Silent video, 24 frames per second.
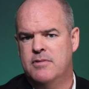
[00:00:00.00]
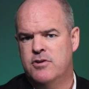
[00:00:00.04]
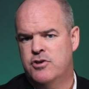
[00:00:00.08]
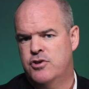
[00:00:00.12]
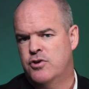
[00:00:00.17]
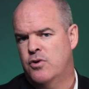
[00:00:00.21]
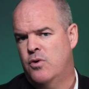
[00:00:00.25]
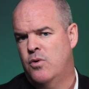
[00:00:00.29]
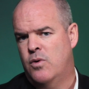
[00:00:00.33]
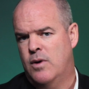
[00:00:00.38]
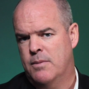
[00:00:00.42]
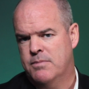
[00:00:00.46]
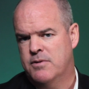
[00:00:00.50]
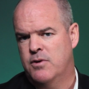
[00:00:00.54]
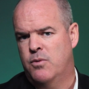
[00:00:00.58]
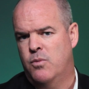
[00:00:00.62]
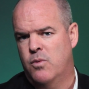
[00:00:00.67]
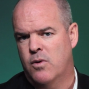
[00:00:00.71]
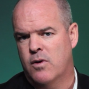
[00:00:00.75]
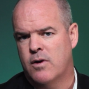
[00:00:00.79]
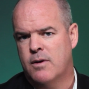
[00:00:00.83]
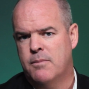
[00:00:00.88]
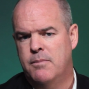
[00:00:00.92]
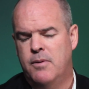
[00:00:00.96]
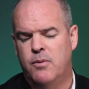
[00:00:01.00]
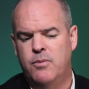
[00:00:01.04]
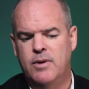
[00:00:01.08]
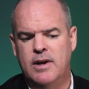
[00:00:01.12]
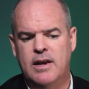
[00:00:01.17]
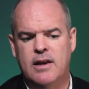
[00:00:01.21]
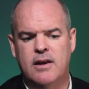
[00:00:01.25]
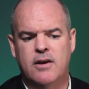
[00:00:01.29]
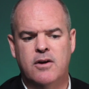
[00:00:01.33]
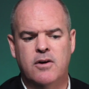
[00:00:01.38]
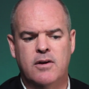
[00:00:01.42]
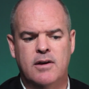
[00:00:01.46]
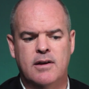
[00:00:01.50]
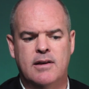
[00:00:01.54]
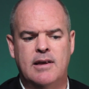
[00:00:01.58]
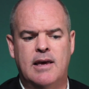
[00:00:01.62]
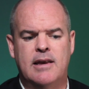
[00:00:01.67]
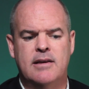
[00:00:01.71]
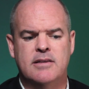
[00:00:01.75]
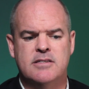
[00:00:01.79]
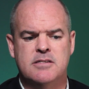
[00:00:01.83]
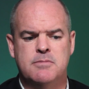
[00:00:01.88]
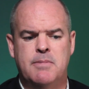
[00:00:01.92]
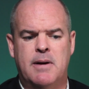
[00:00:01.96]
to show up to work. But we need a good
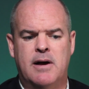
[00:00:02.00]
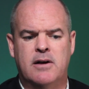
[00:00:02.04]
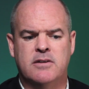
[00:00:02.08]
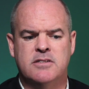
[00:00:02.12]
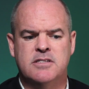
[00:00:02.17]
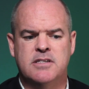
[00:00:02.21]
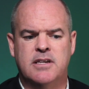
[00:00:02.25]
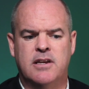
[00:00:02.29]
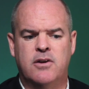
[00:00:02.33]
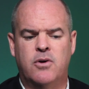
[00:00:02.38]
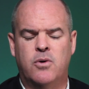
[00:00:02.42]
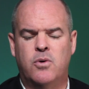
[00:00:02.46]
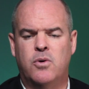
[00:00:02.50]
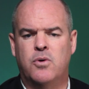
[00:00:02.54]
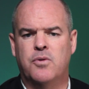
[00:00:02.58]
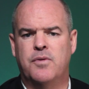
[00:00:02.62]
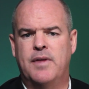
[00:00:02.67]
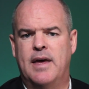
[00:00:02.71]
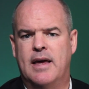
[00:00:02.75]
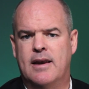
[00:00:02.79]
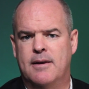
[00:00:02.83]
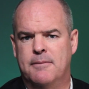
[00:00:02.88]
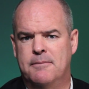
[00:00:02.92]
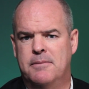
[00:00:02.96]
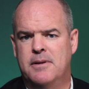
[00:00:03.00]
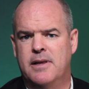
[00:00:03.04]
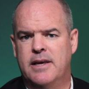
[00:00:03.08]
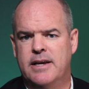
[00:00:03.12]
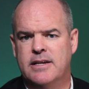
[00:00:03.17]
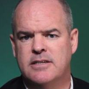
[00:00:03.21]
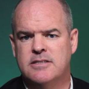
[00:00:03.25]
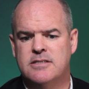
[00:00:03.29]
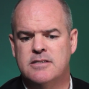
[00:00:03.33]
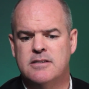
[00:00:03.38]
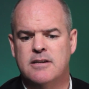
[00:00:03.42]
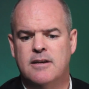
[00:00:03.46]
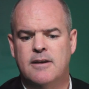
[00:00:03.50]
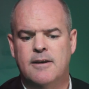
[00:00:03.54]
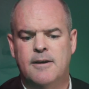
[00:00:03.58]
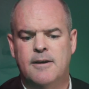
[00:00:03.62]
attendance policy to hold that in place.